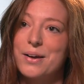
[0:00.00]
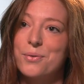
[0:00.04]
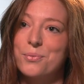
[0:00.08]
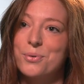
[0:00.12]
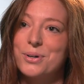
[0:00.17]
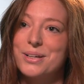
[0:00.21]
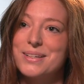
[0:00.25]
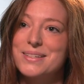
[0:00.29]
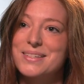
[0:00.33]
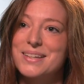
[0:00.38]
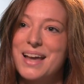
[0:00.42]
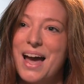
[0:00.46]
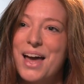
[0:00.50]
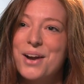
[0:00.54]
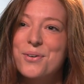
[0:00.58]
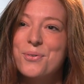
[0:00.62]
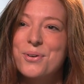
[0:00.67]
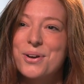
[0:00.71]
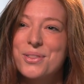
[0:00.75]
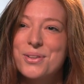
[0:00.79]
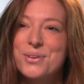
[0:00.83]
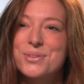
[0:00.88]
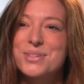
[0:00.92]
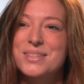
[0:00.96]
It was kind of
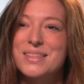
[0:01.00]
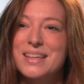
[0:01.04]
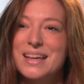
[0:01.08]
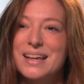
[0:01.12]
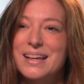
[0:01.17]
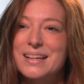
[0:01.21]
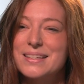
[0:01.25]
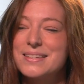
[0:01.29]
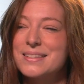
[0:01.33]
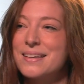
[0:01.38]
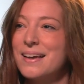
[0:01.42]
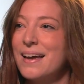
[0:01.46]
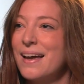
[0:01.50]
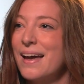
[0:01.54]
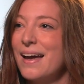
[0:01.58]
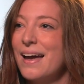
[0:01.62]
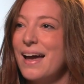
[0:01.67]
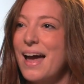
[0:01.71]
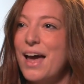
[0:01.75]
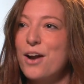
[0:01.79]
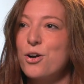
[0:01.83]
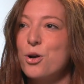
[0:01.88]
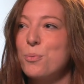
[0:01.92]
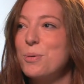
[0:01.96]
one of those things,
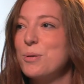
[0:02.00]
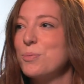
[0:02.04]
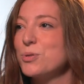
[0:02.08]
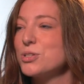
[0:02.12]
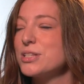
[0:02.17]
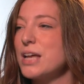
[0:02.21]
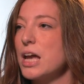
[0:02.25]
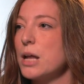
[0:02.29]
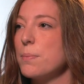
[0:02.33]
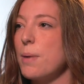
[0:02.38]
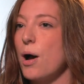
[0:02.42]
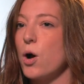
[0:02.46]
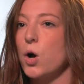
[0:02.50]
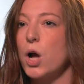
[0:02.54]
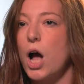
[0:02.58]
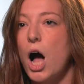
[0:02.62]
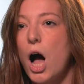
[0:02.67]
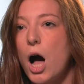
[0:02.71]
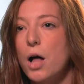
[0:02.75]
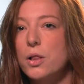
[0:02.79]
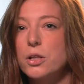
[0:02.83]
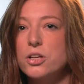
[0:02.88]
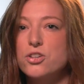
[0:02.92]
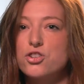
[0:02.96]
I don't know, people say it about
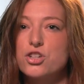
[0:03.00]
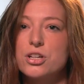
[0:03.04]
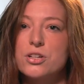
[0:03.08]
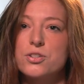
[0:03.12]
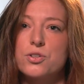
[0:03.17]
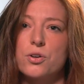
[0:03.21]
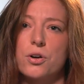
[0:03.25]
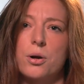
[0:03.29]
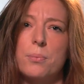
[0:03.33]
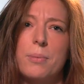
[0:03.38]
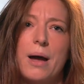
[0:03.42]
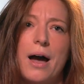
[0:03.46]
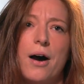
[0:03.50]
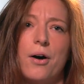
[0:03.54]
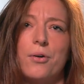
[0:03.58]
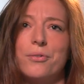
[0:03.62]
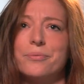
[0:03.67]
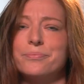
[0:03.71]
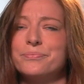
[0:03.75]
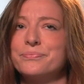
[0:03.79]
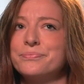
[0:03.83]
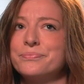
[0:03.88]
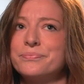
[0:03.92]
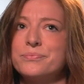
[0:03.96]
colleges or
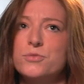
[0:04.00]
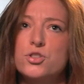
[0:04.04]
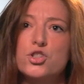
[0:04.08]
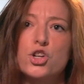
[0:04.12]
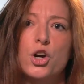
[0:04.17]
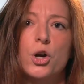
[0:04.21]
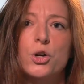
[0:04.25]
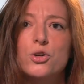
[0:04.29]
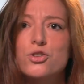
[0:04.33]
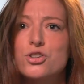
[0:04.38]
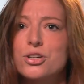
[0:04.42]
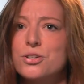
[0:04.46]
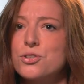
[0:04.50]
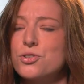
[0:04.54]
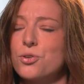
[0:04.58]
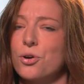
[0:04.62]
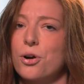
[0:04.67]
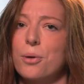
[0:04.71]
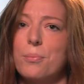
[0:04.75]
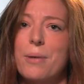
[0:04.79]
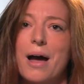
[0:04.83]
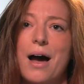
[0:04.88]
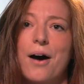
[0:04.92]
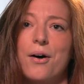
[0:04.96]
about churches
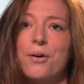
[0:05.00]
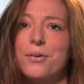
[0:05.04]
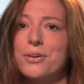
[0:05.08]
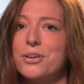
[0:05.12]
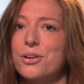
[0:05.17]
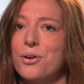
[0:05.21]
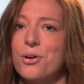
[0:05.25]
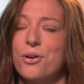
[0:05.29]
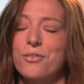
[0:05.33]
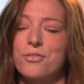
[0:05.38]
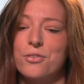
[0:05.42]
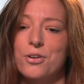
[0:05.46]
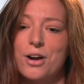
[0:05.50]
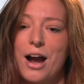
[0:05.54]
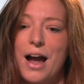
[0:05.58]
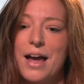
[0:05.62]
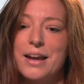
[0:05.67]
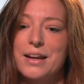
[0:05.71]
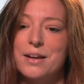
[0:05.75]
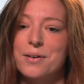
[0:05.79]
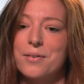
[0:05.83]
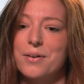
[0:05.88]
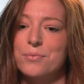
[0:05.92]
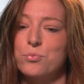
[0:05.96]
or about, you know, a
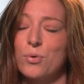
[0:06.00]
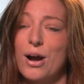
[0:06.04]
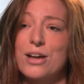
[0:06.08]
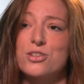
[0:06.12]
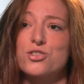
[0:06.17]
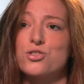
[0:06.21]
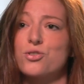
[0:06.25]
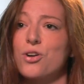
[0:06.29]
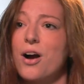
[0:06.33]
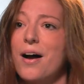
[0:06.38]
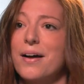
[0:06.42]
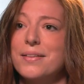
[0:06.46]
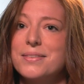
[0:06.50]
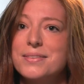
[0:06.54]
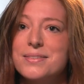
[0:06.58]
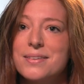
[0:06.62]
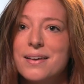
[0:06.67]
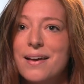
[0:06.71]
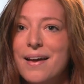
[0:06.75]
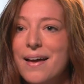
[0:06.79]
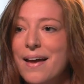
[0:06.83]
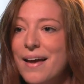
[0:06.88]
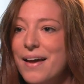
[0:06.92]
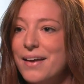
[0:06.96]
variety of restaurants,